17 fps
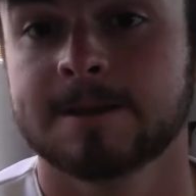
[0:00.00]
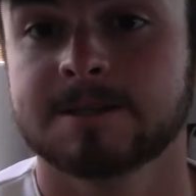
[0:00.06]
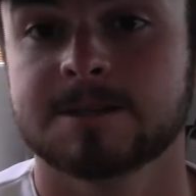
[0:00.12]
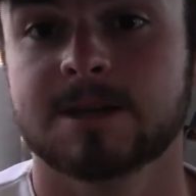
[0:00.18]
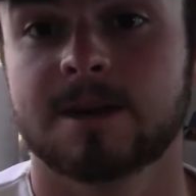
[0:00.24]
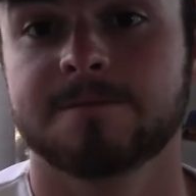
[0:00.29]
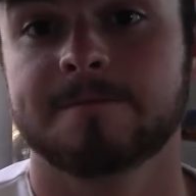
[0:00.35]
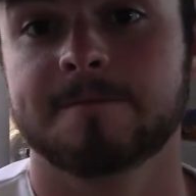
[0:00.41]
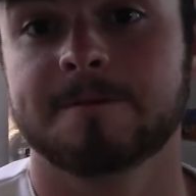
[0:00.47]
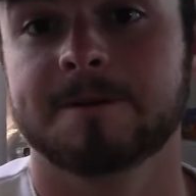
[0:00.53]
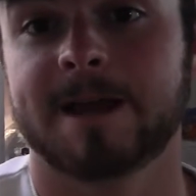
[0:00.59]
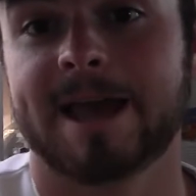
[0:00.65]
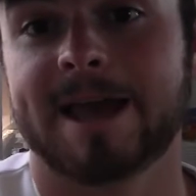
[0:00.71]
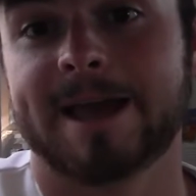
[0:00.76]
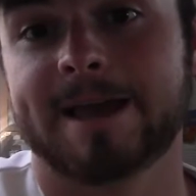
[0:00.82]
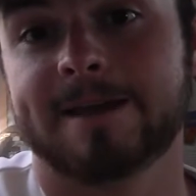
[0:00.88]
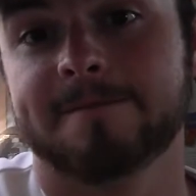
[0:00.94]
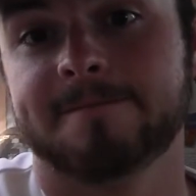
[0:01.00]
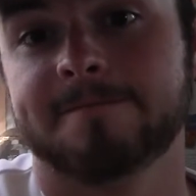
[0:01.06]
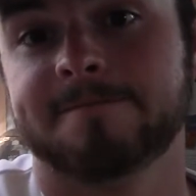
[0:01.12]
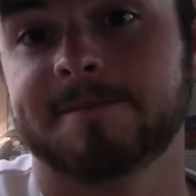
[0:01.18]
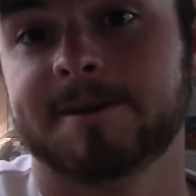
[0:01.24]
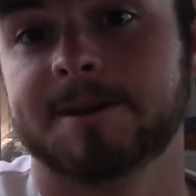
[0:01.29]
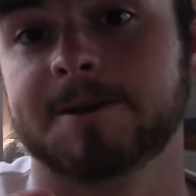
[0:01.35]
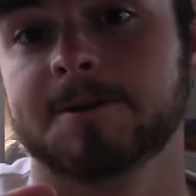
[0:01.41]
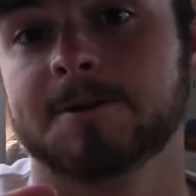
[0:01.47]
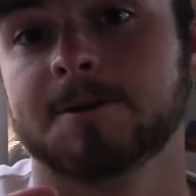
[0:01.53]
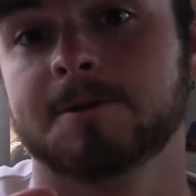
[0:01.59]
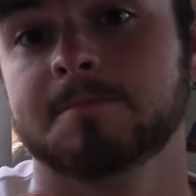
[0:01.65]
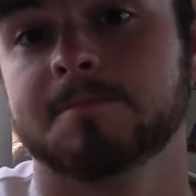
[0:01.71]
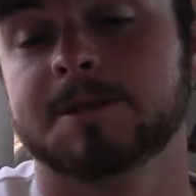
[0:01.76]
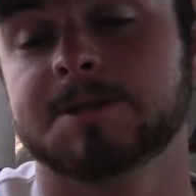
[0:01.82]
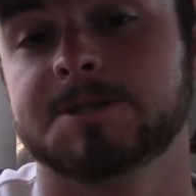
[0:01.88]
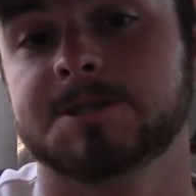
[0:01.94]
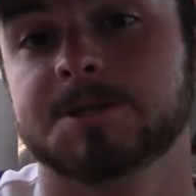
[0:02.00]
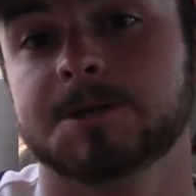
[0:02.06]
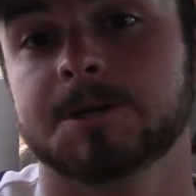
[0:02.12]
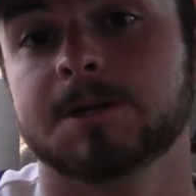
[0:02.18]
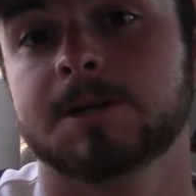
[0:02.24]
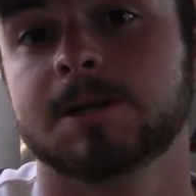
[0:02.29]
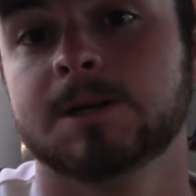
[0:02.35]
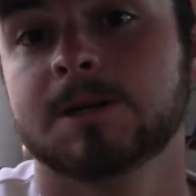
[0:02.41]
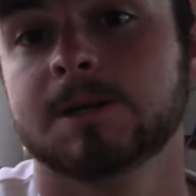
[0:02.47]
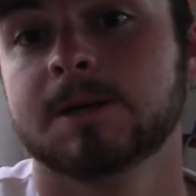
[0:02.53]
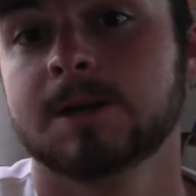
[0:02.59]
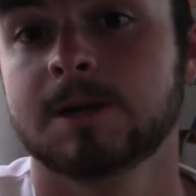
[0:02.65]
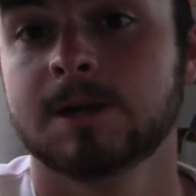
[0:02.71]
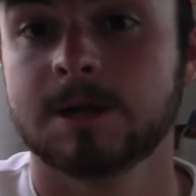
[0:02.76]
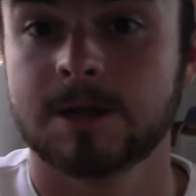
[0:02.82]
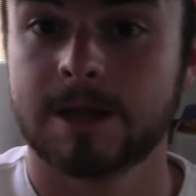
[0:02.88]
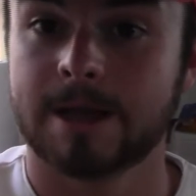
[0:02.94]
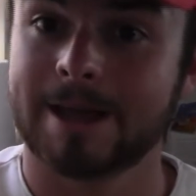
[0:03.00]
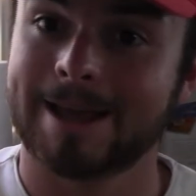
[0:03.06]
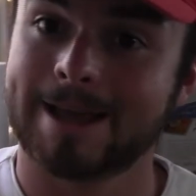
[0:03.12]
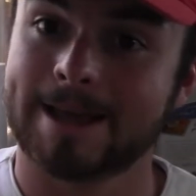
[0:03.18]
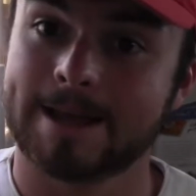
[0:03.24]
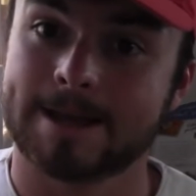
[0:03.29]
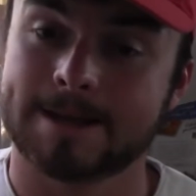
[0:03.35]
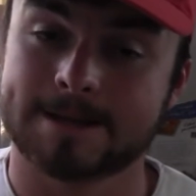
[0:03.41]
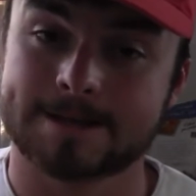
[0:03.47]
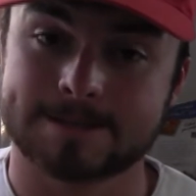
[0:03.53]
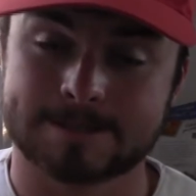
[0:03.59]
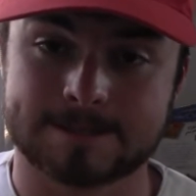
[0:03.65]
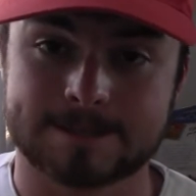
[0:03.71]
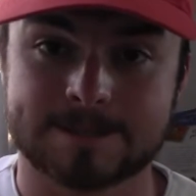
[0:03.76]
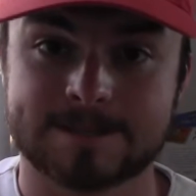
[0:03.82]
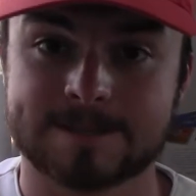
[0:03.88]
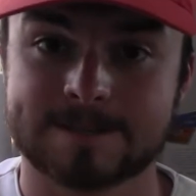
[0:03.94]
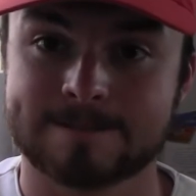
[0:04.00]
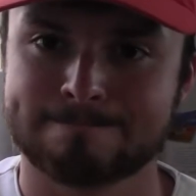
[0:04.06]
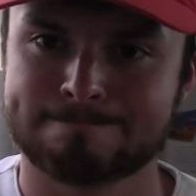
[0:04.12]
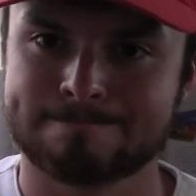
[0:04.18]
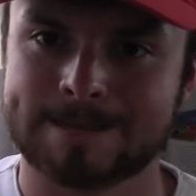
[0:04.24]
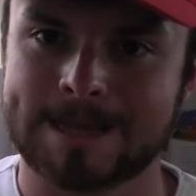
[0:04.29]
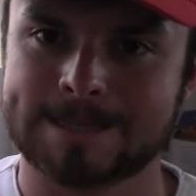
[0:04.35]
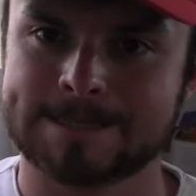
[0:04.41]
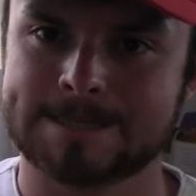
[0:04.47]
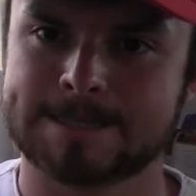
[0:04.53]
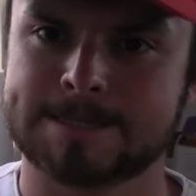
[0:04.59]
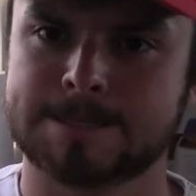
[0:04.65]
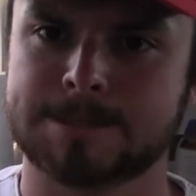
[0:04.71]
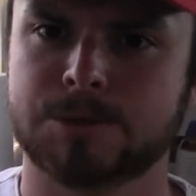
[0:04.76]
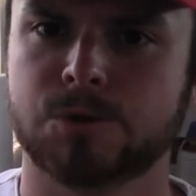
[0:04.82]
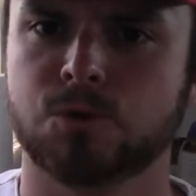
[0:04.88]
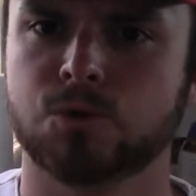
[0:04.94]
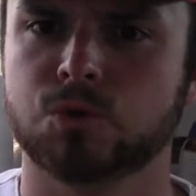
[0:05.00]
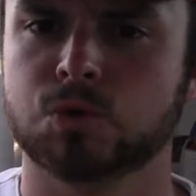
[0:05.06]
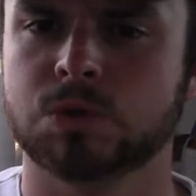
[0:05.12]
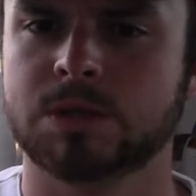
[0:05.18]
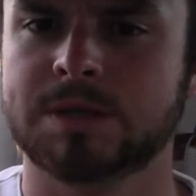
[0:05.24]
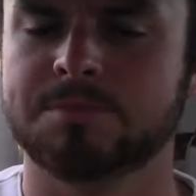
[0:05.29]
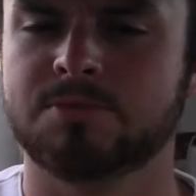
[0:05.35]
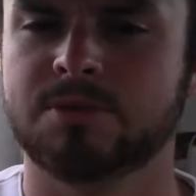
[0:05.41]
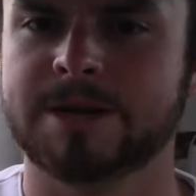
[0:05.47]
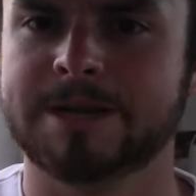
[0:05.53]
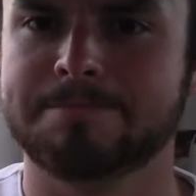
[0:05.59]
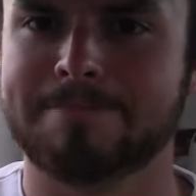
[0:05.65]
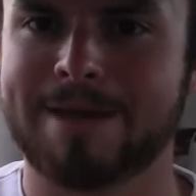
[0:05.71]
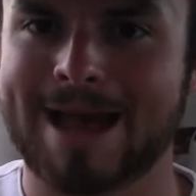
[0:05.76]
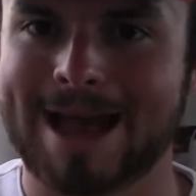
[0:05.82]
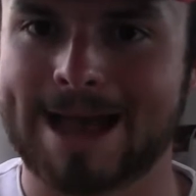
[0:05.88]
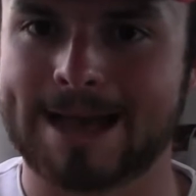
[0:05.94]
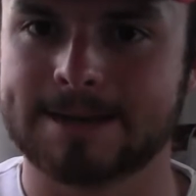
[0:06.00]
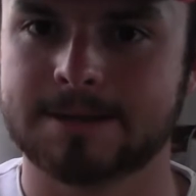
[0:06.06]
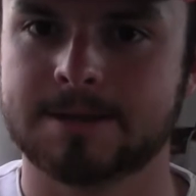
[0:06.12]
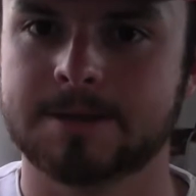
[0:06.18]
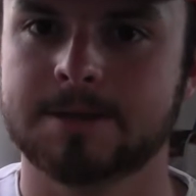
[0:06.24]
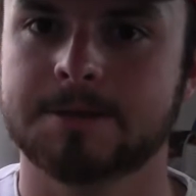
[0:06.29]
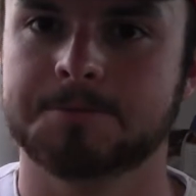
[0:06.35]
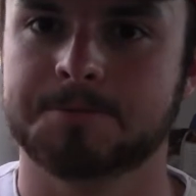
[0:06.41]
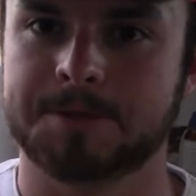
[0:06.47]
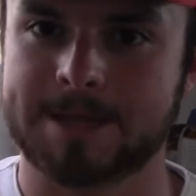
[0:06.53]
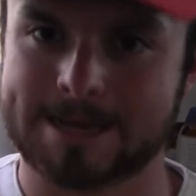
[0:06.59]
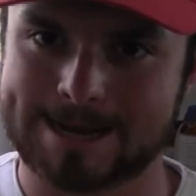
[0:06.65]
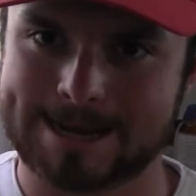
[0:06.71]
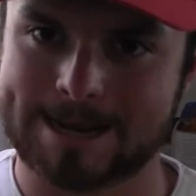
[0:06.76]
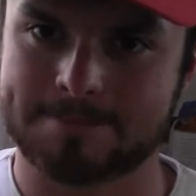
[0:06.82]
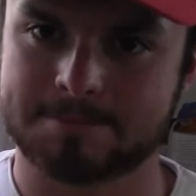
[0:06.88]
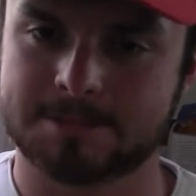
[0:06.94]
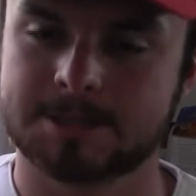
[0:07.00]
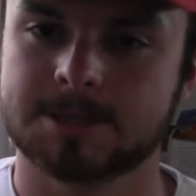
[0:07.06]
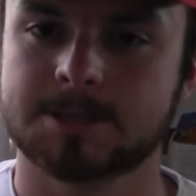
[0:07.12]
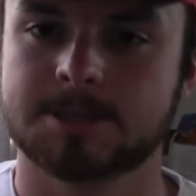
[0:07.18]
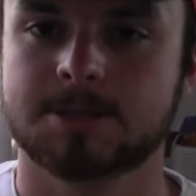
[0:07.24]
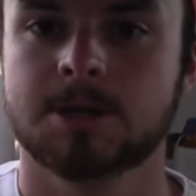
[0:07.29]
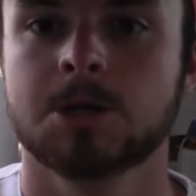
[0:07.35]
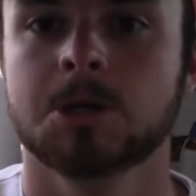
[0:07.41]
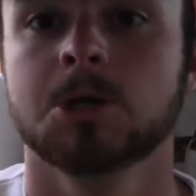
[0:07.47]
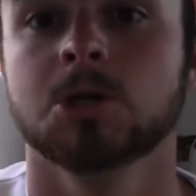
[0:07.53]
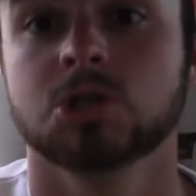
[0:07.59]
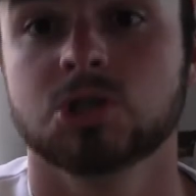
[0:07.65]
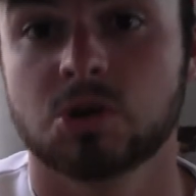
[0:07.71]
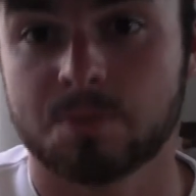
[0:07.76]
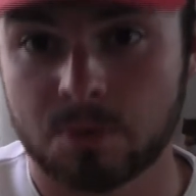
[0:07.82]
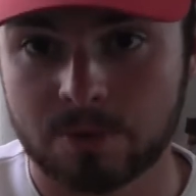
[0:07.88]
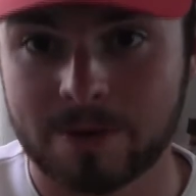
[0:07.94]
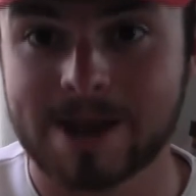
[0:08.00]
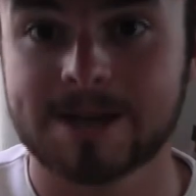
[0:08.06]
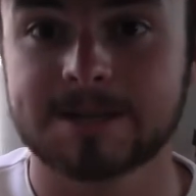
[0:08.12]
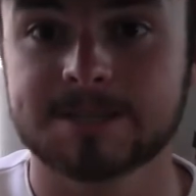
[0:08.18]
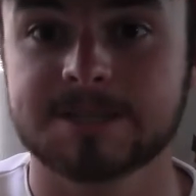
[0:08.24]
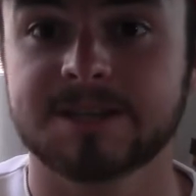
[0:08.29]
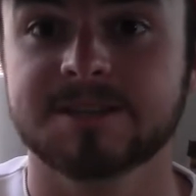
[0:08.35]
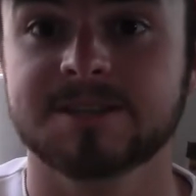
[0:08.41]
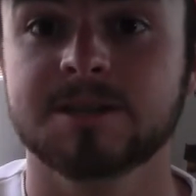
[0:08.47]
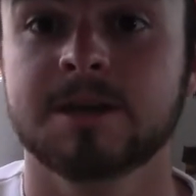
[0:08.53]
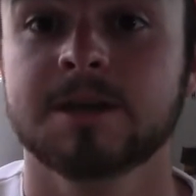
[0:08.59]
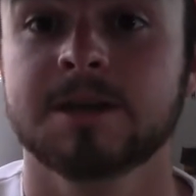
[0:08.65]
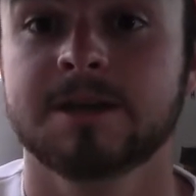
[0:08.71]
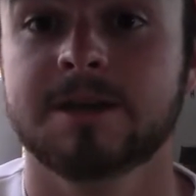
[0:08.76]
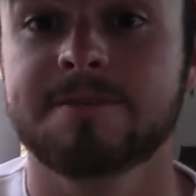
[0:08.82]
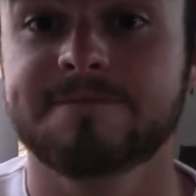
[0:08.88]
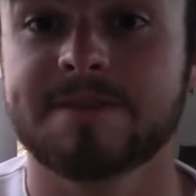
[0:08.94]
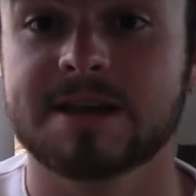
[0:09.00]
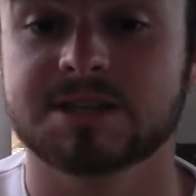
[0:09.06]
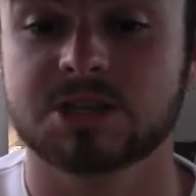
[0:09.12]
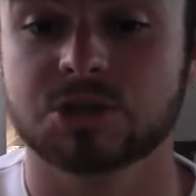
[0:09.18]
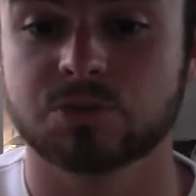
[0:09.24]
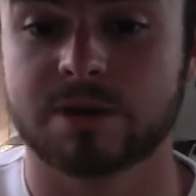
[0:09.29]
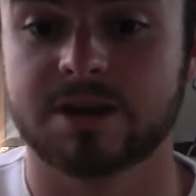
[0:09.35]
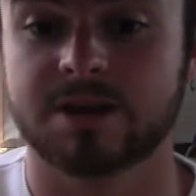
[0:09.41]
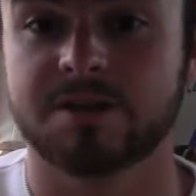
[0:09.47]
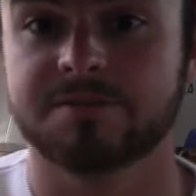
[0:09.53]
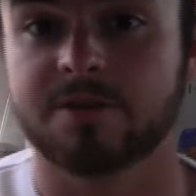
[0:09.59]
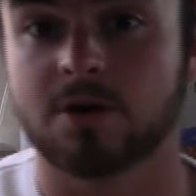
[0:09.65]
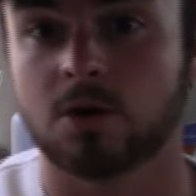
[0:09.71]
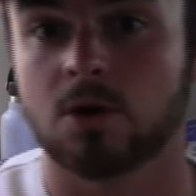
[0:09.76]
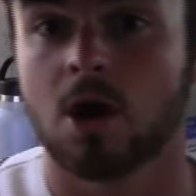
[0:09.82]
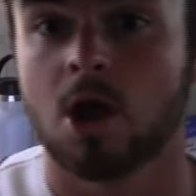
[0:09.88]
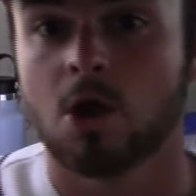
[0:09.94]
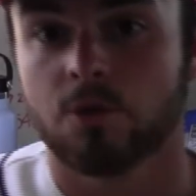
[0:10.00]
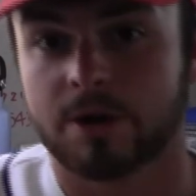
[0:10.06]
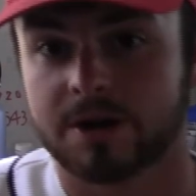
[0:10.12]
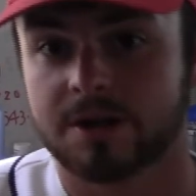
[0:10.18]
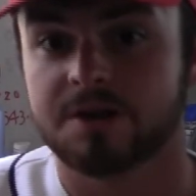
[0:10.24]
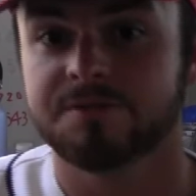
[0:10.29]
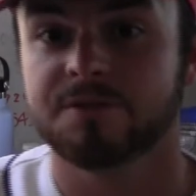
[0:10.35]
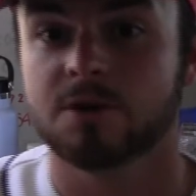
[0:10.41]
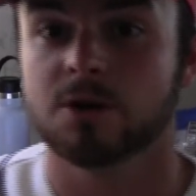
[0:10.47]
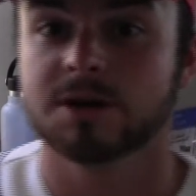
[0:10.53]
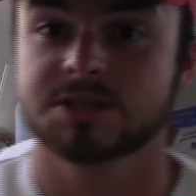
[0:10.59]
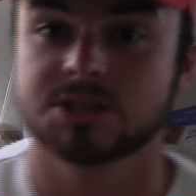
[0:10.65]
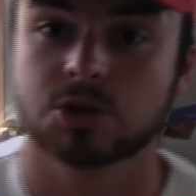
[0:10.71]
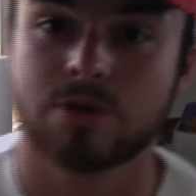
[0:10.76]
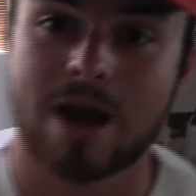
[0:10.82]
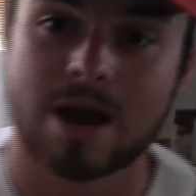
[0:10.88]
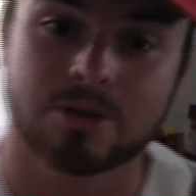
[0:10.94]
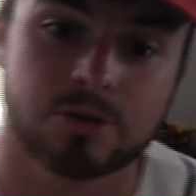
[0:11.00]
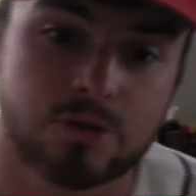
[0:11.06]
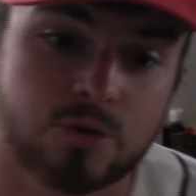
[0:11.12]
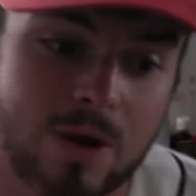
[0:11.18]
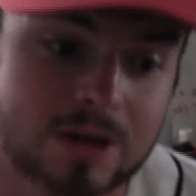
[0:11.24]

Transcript: suffered a finger blister. Ouch! And that's usually pretty bad when that happens. So Paredes in, he faces Rengifo. Rengifo hits a grounder to